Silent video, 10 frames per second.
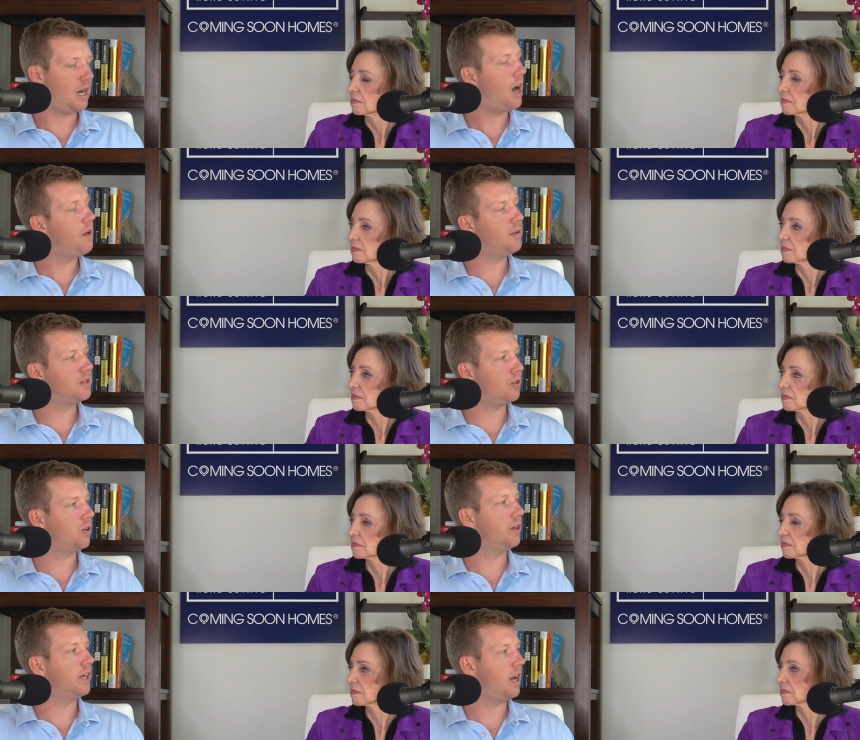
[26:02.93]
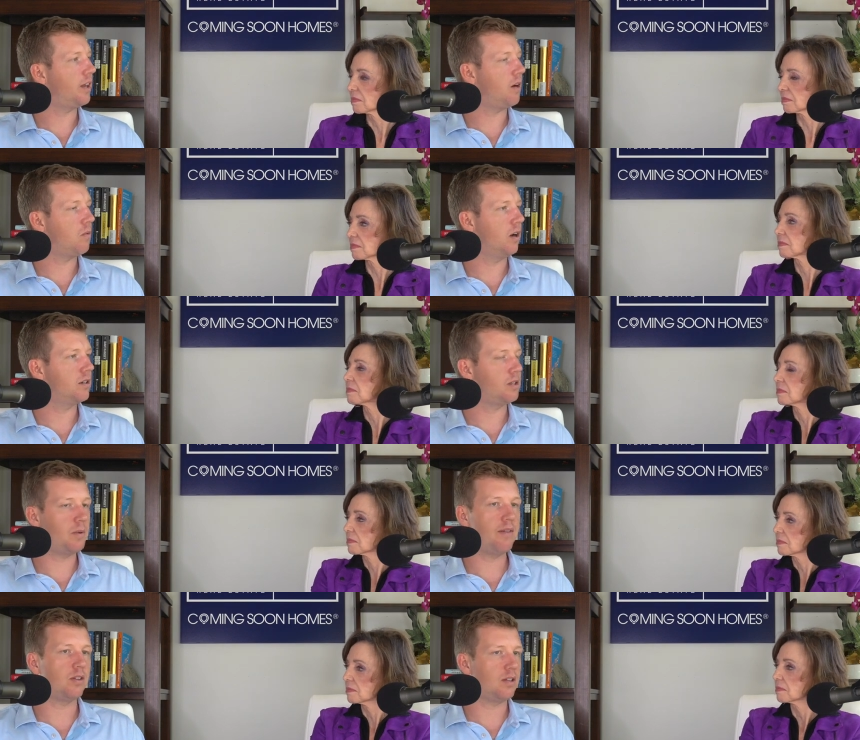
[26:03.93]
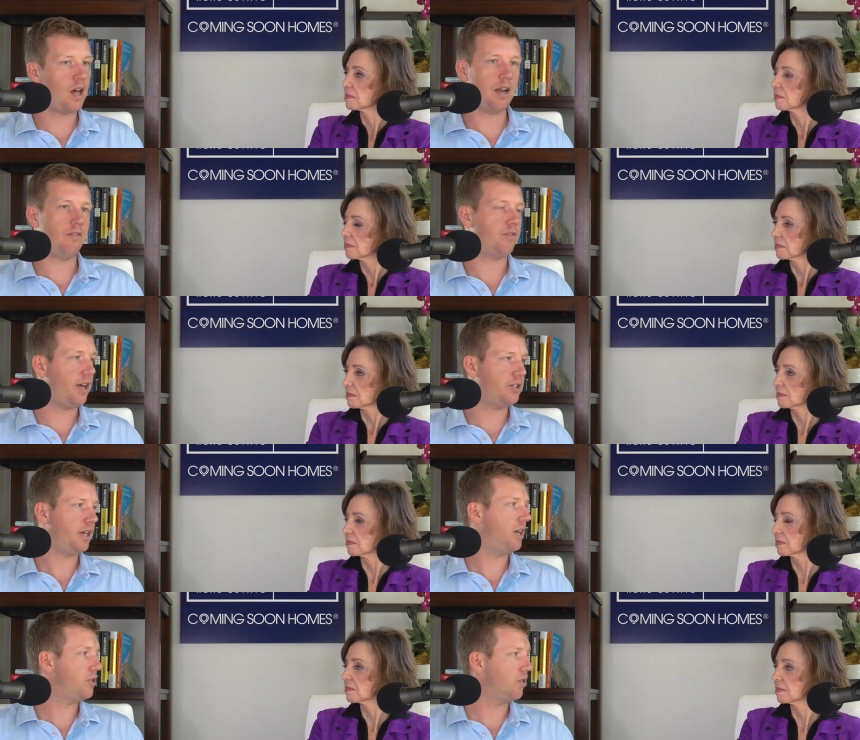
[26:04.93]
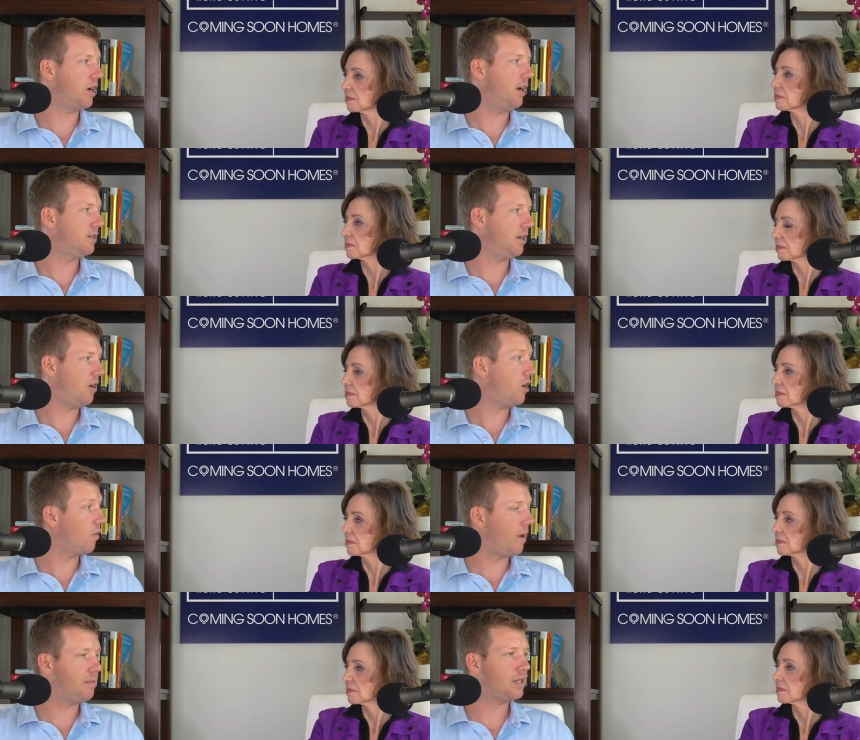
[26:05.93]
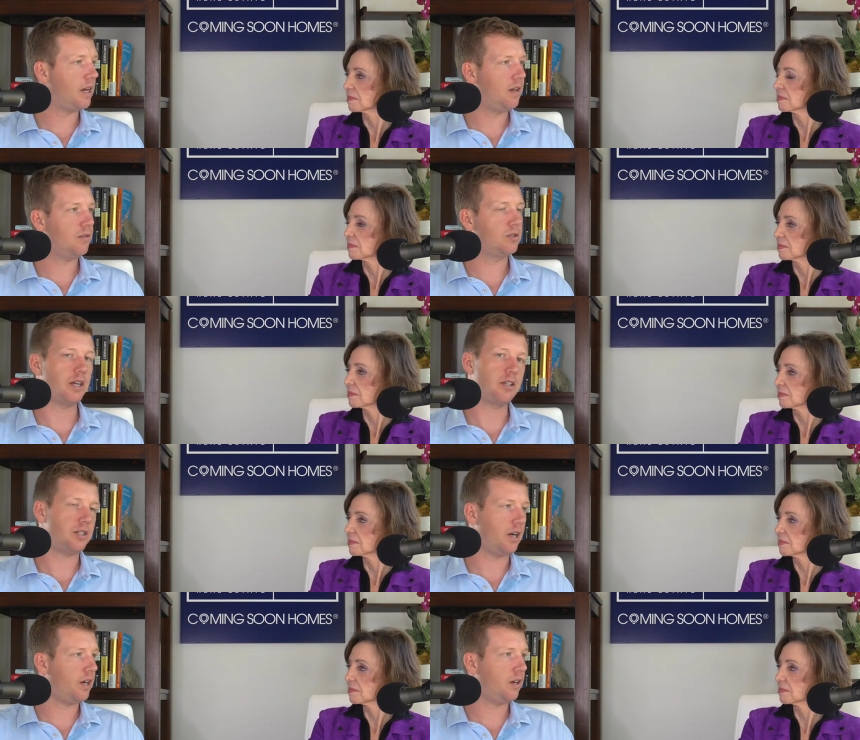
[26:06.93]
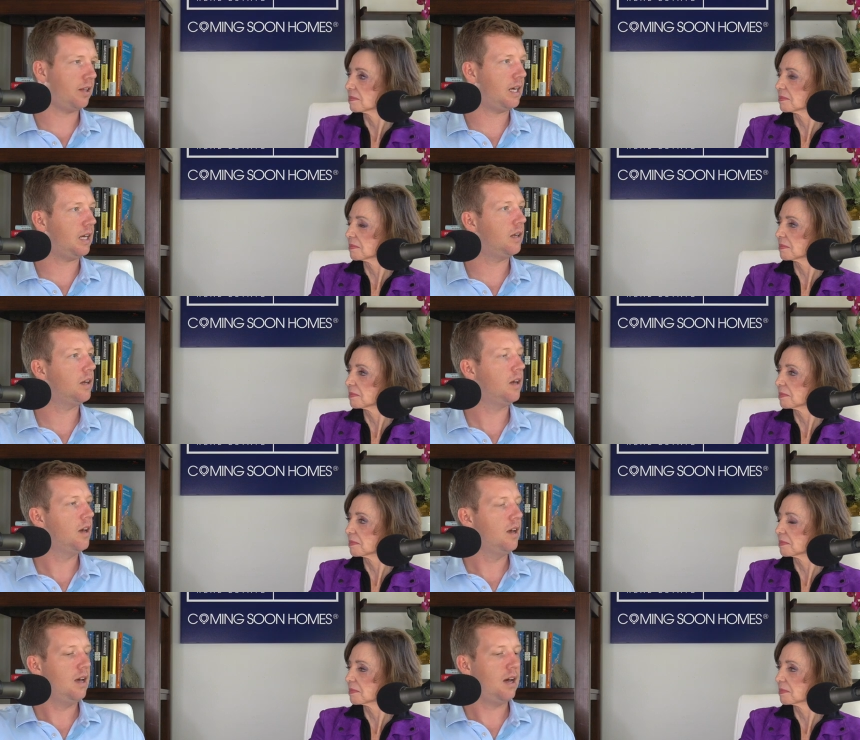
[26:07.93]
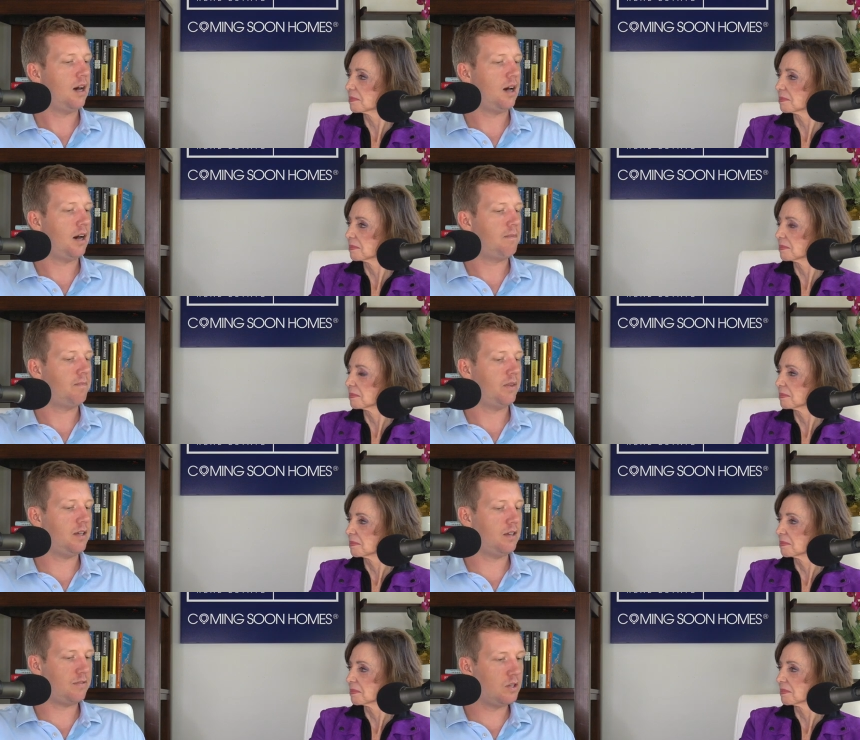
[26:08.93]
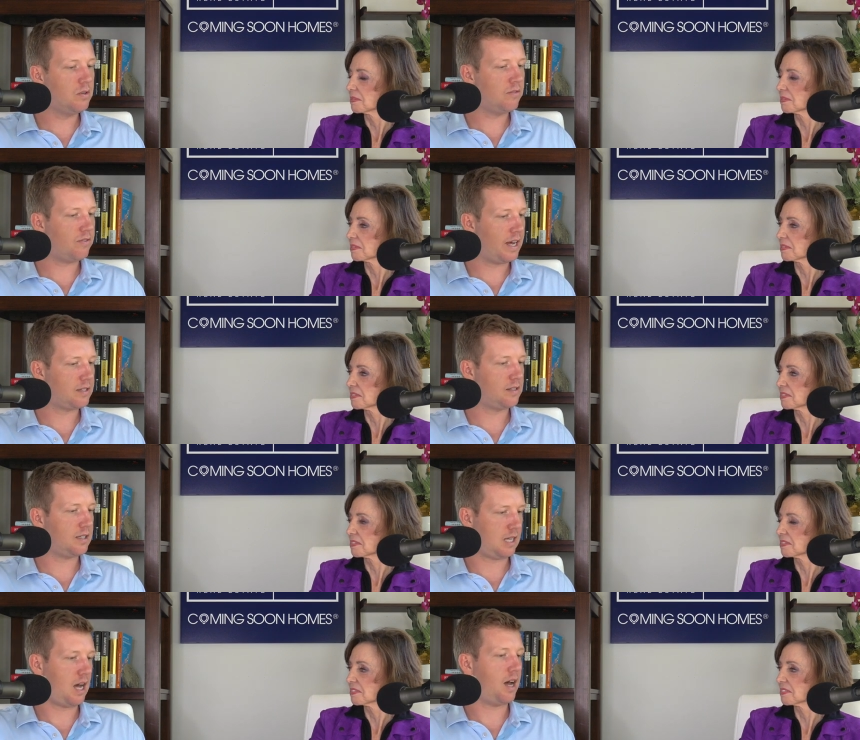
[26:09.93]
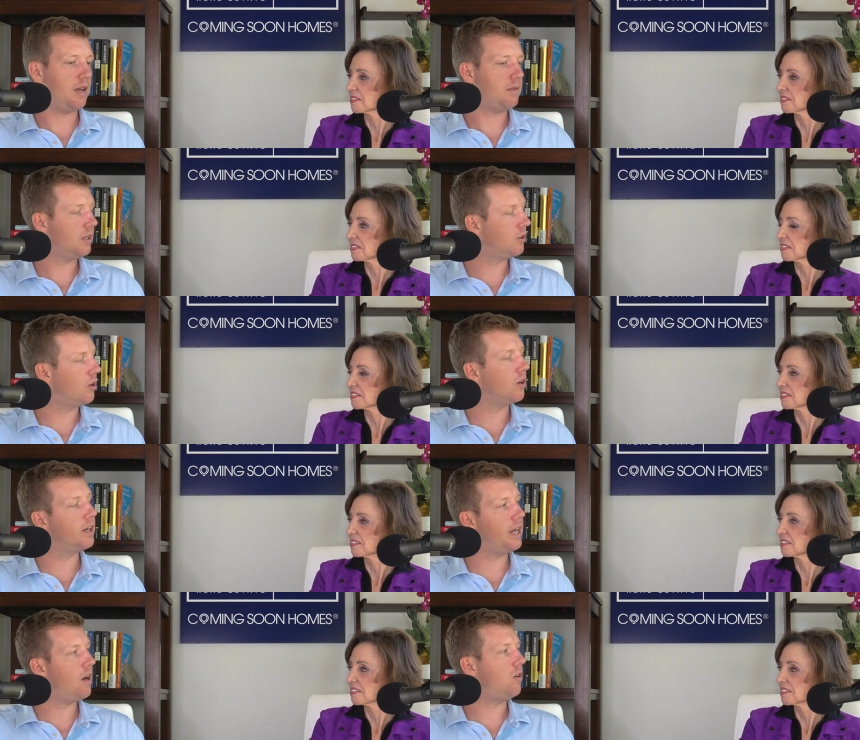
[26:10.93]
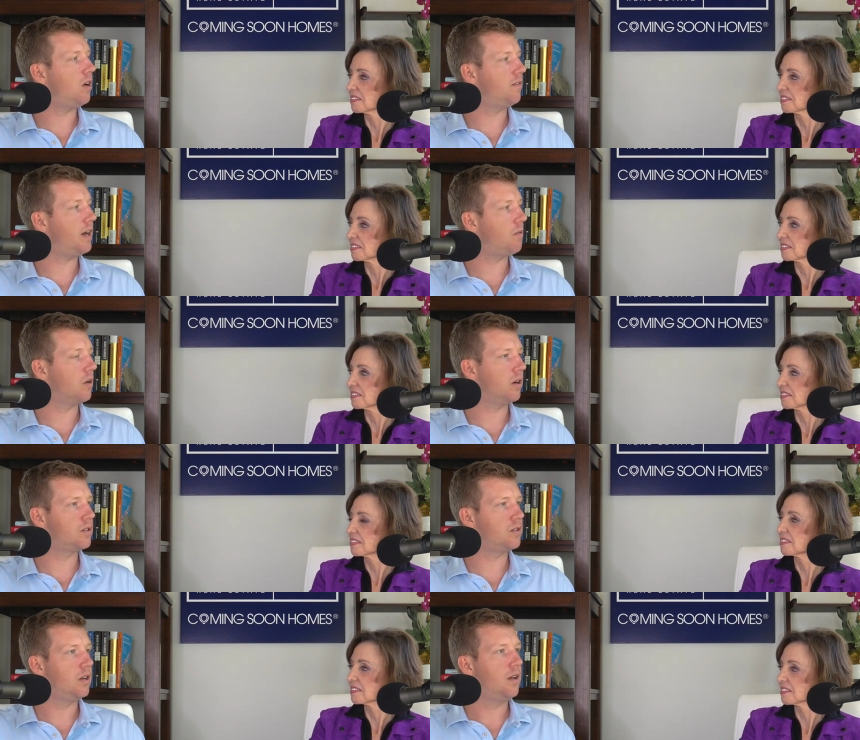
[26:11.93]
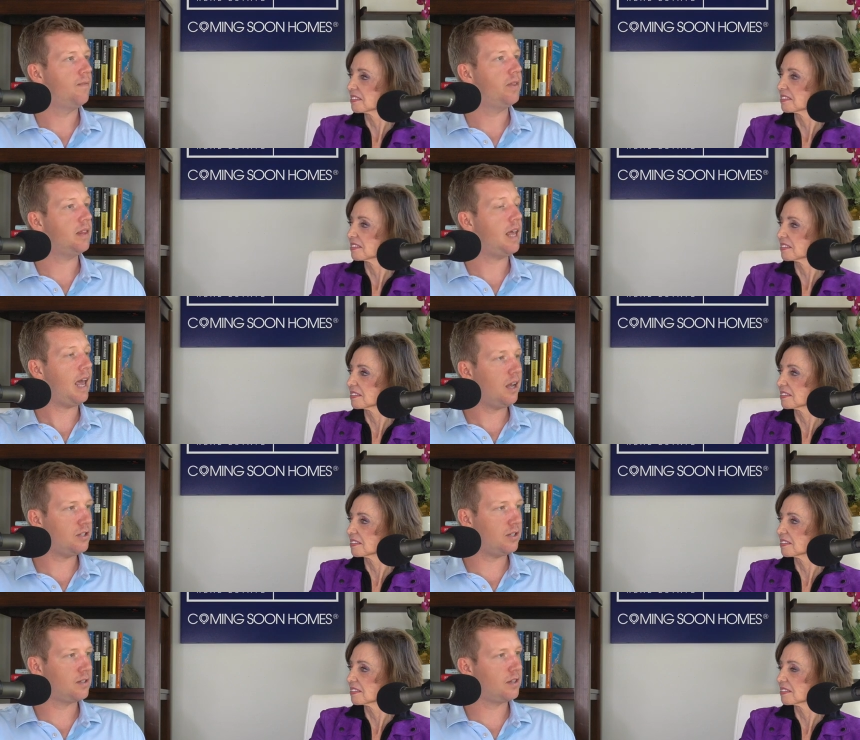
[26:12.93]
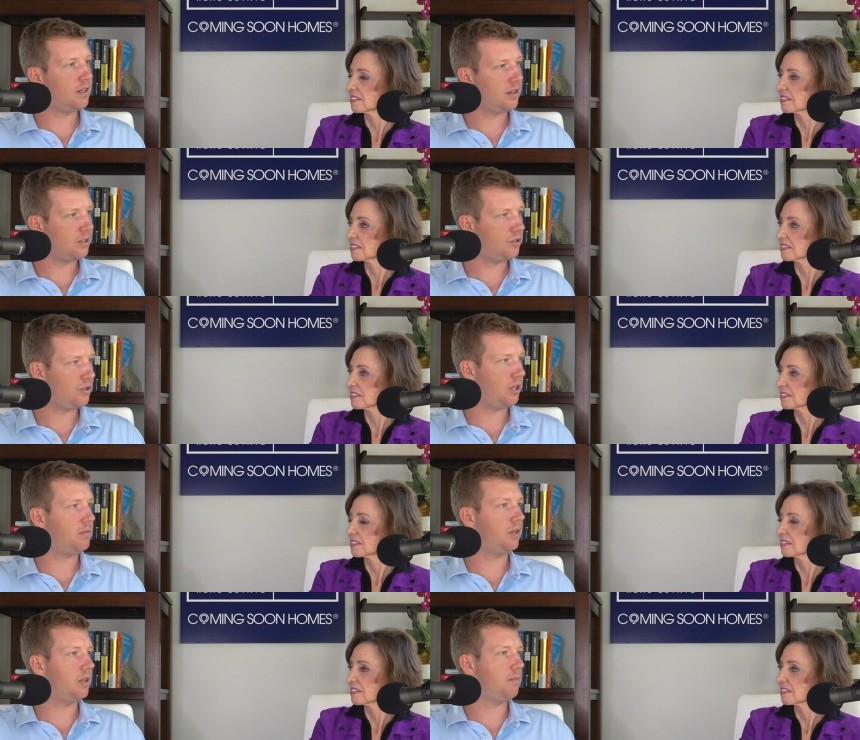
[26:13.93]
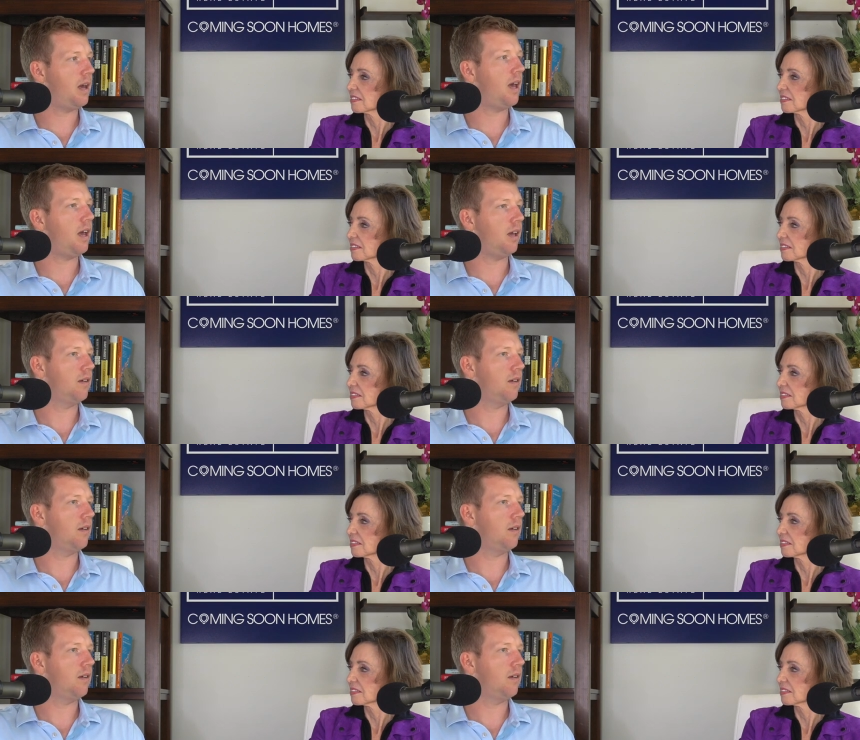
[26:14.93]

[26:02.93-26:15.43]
Speaker 1: into learning how that works, and we have a lot of educational content on our website, which I can share here at the end. Um, if you invest time in learning how all that works, agents can legitimately pay,